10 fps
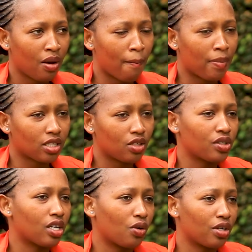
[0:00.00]
But there was
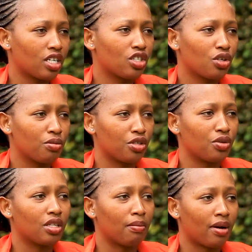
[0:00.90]
a connection
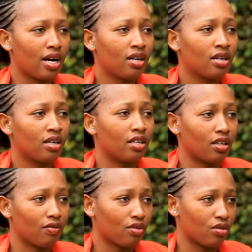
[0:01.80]
between the back and
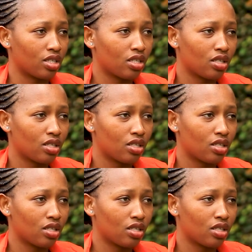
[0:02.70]
the front,